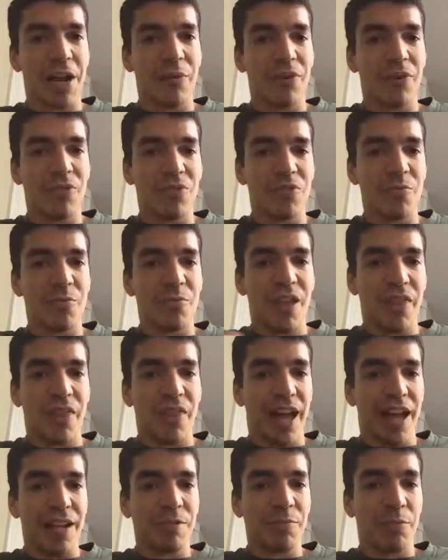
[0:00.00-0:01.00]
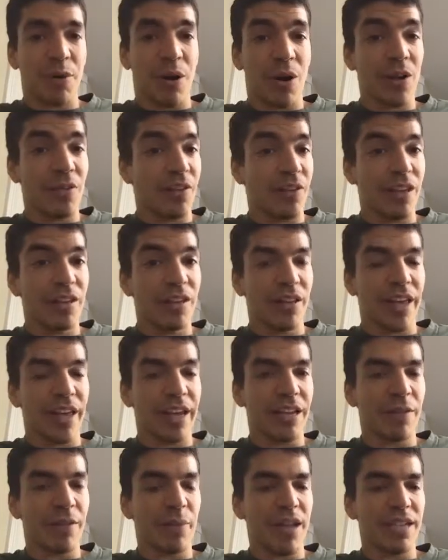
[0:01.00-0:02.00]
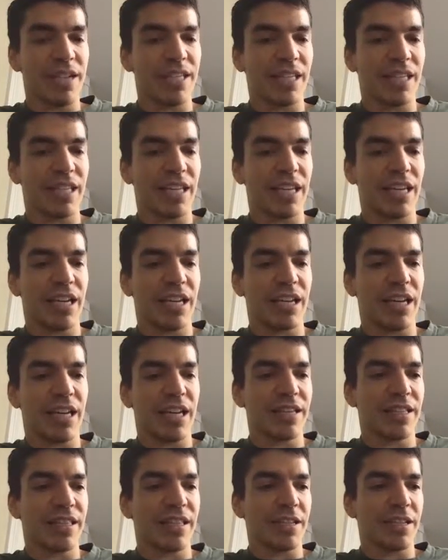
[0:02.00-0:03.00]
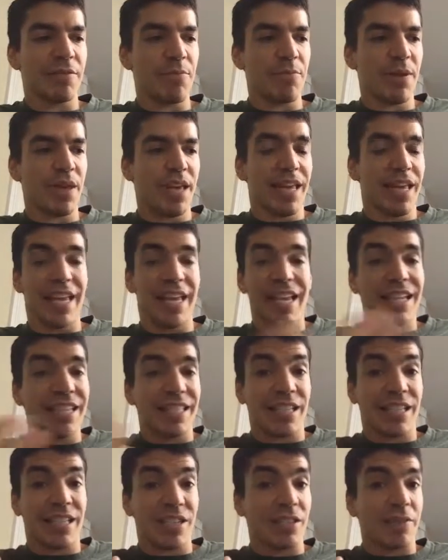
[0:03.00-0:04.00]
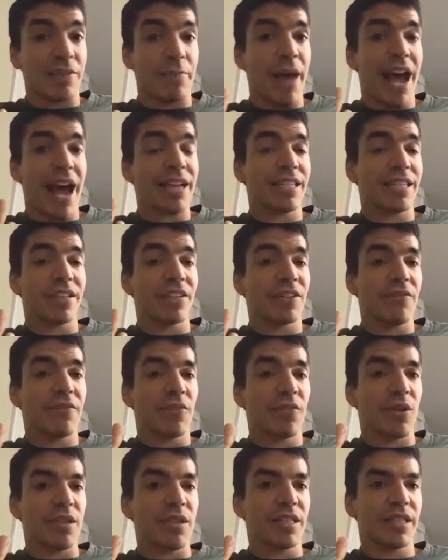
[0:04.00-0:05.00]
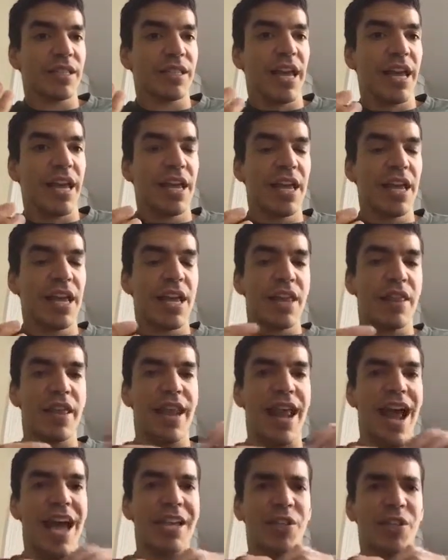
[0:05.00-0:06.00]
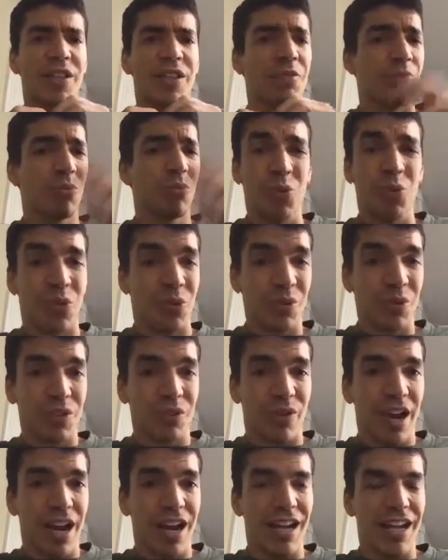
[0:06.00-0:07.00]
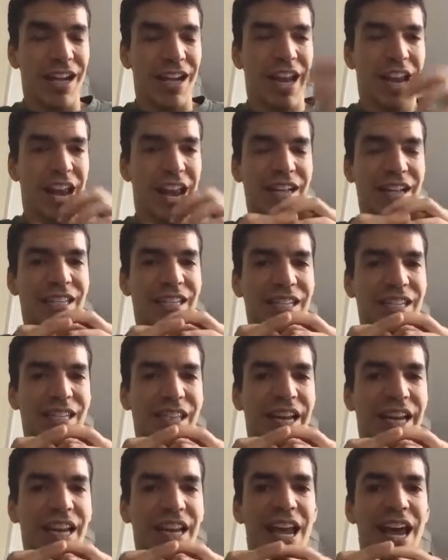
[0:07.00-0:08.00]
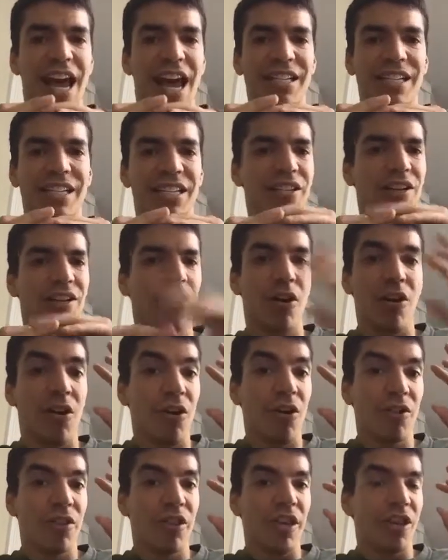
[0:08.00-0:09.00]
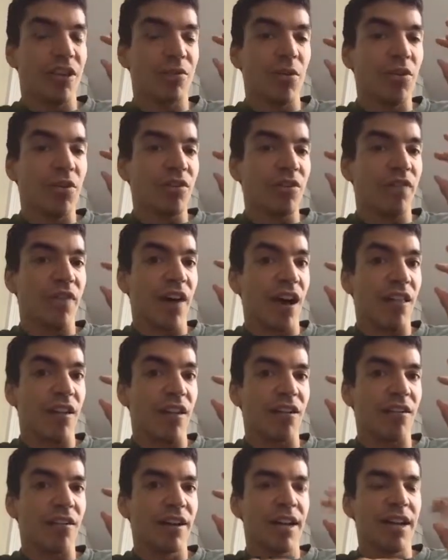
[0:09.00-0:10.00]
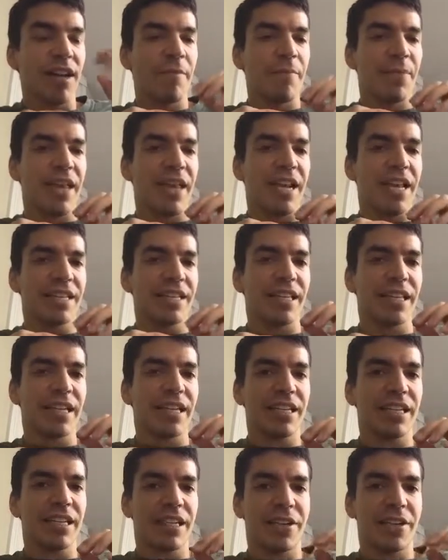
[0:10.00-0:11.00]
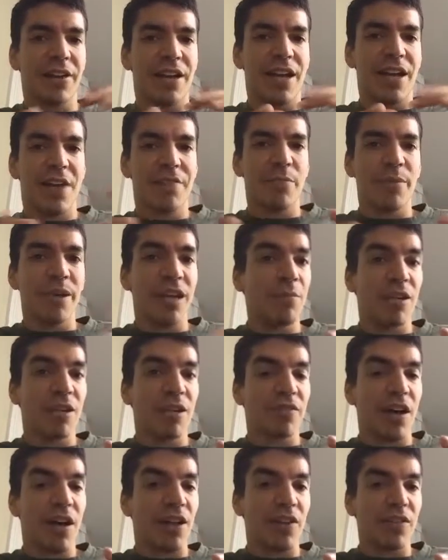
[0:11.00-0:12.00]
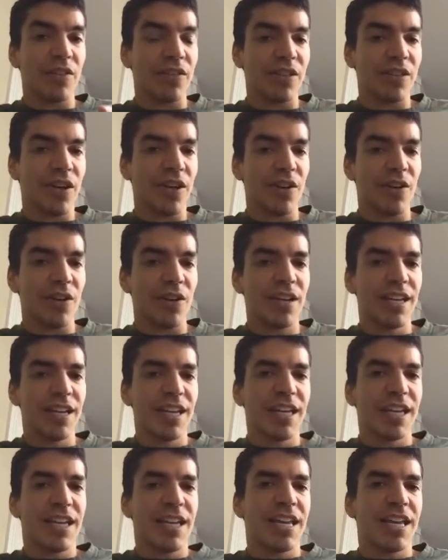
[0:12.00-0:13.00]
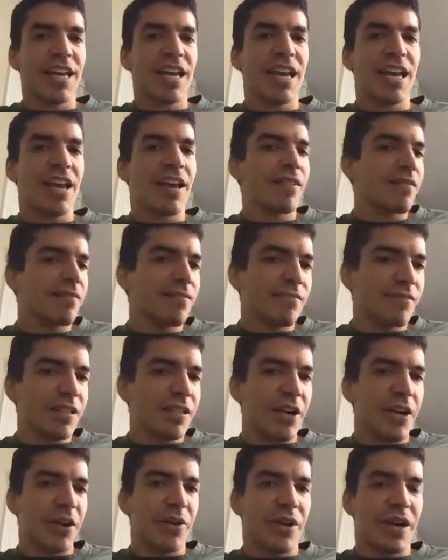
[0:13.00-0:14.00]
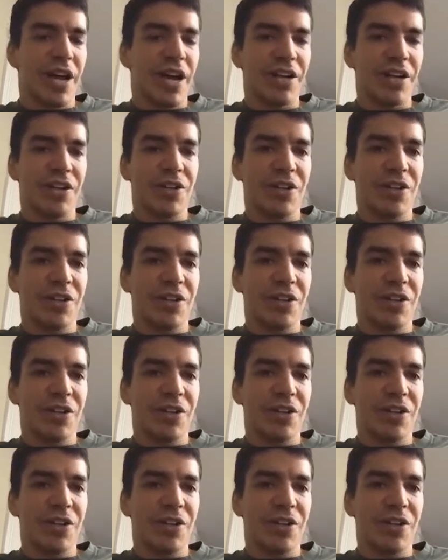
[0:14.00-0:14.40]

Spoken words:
assume that that's part of it. Like basically, it is this just masculine force that has all these rules, right? And it has this code that you're supposed to follow, and it's like everybody must follow this code, and and